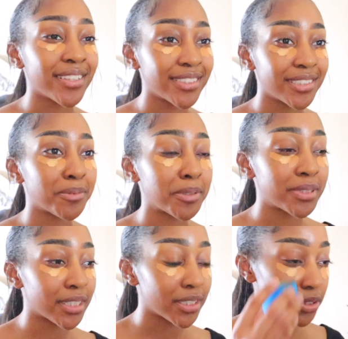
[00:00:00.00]
this is what I'm
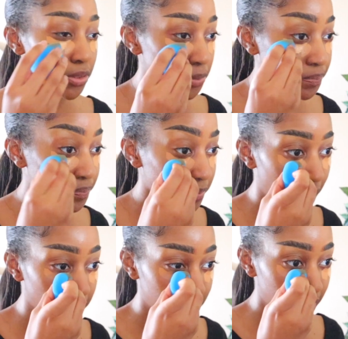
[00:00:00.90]
sticking to. And
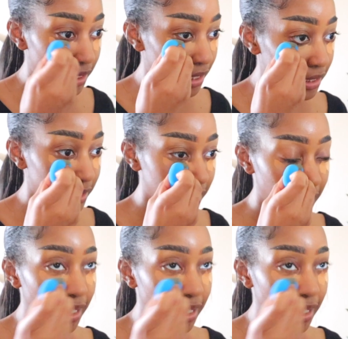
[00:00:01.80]
I realized